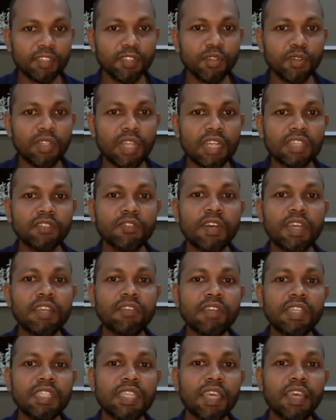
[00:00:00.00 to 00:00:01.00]
So that's why
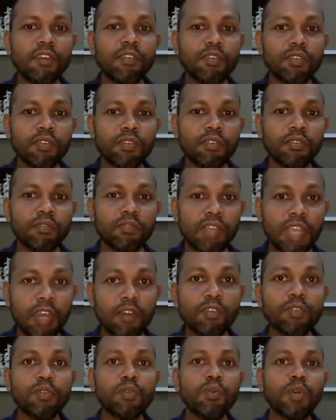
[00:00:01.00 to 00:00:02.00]
we say we have
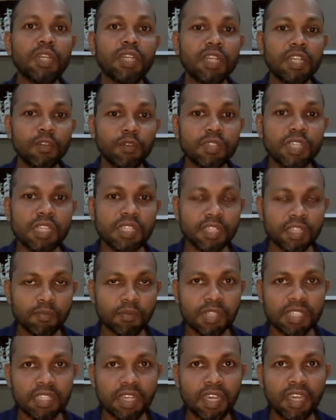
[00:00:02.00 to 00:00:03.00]
to do a new system
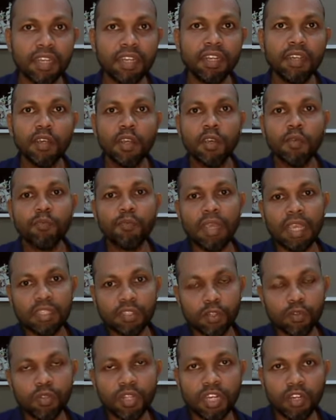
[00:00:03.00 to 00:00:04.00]
design
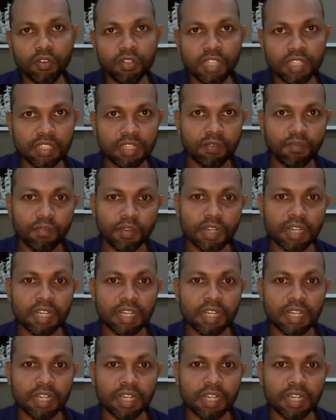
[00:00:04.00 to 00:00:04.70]
based on the new system